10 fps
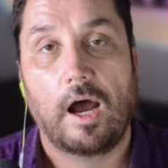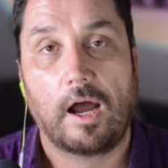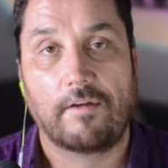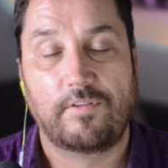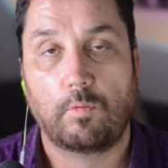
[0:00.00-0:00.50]

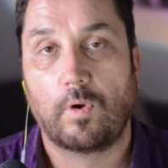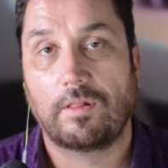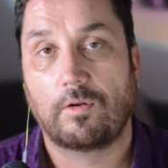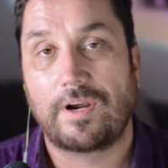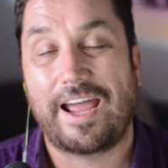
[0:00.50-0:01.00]
If you want to
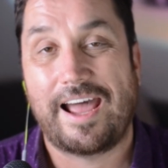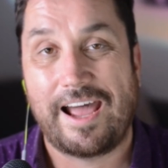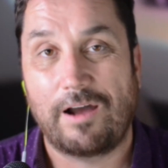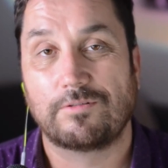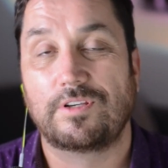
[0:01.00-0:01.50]
learn
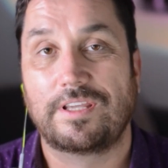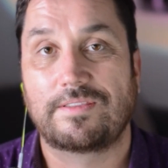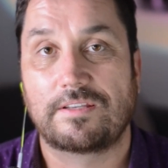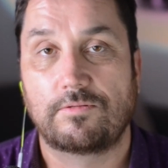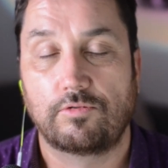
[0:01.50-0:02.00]
how to get
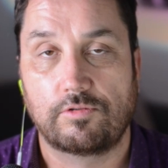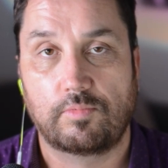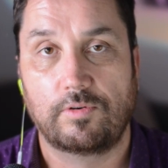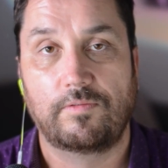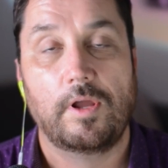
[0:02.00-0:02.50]
that social
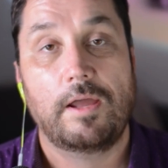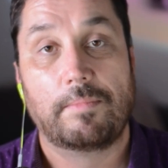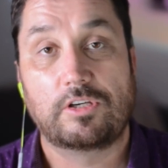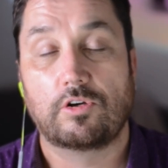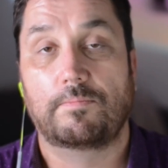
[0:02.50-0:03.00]
proof,
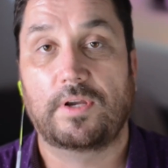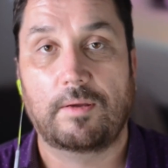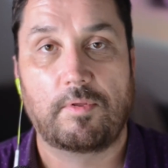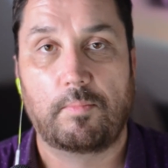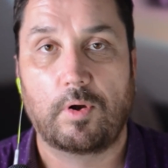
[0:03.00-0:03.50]
make sure to pick up
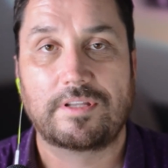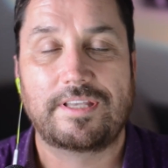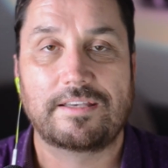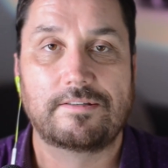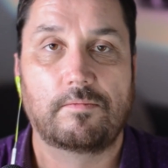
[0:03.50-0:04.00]
the book,
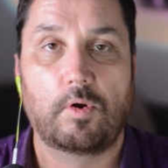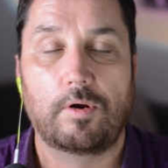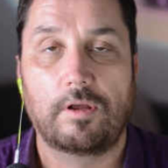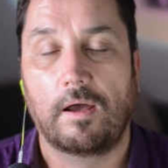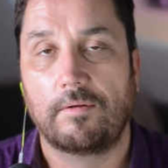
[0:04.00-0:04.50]

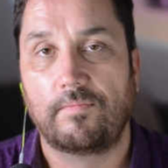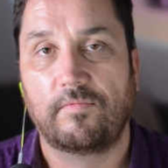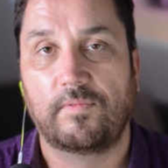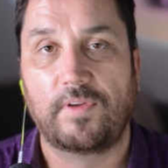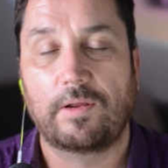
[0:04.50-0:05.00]
Testimonials,
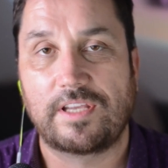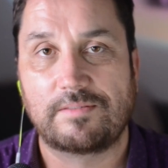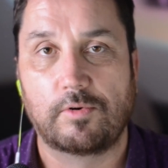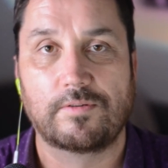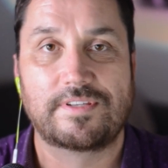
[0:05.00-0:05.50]
Video
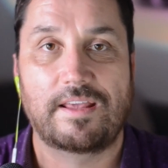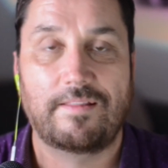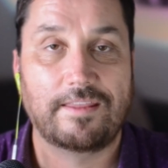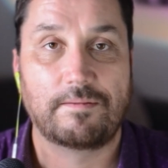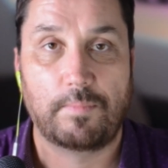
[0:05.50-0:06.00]
Testimonials That
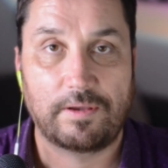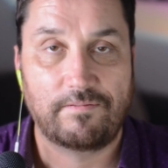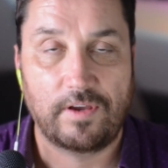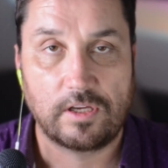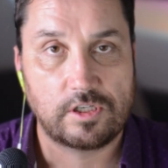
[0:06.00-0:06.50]
Land the Big
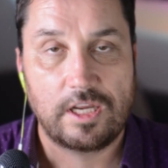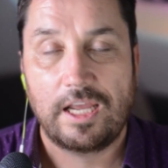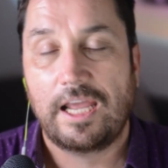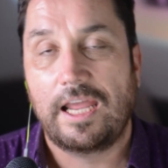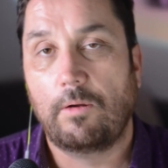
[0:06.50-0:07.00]
Fish. It will